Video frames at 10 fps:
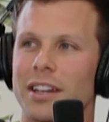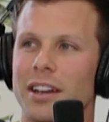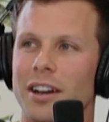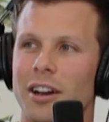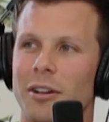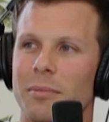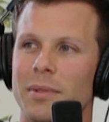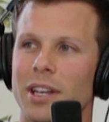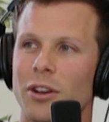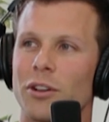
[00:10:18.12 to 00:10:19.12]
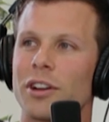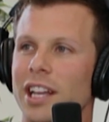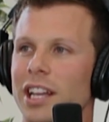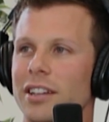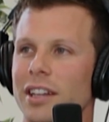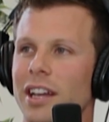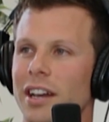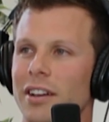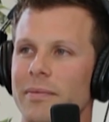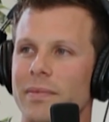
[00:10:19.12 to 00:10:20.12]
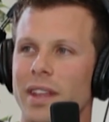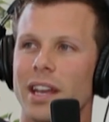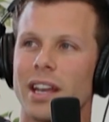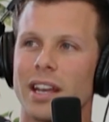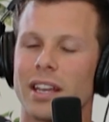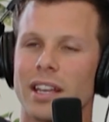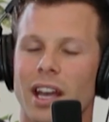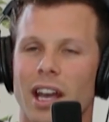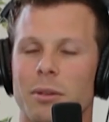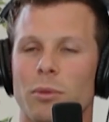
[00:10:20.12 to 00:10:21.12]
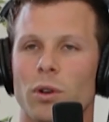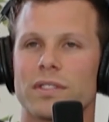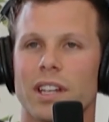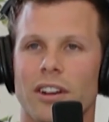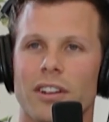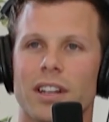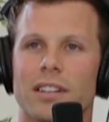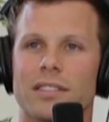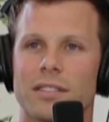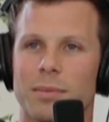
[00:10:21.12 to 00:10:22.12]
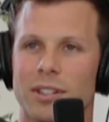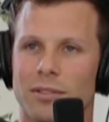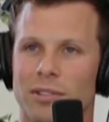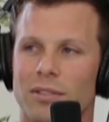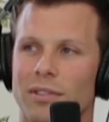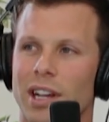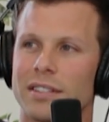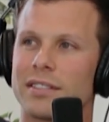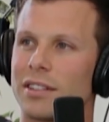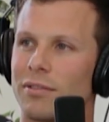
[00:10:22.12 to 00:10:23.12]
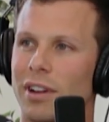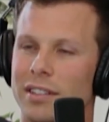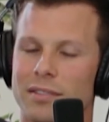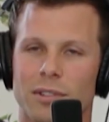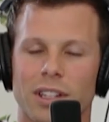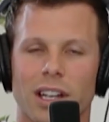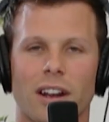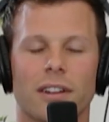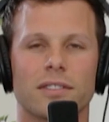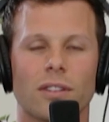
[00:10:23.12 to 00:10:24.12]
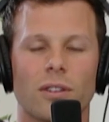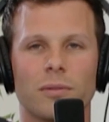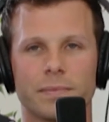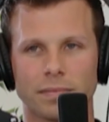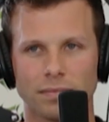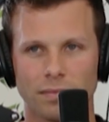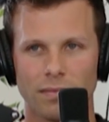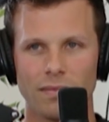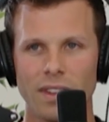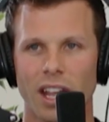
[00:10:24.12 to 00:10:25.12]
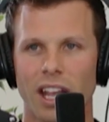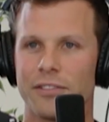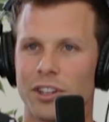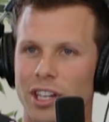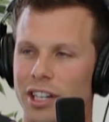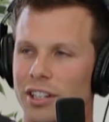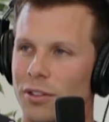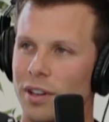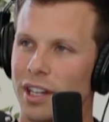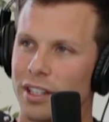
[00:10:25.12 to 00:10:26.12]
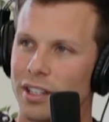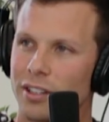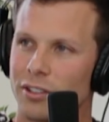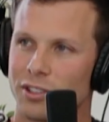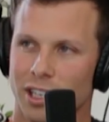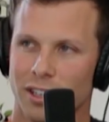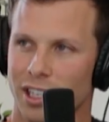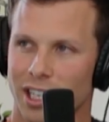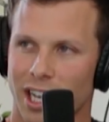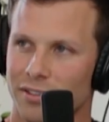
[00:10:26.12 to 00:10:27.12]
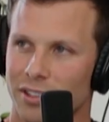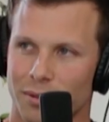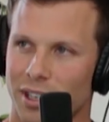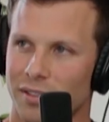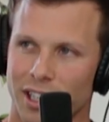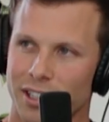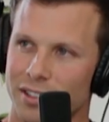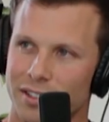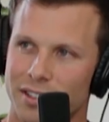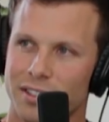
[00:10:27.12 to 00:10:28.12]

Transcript: Single family isn't cutting it. Yeah, in most areas, especially with the rates and the rents where they are. So if you're going to do it, you're generally going to have to do renovations.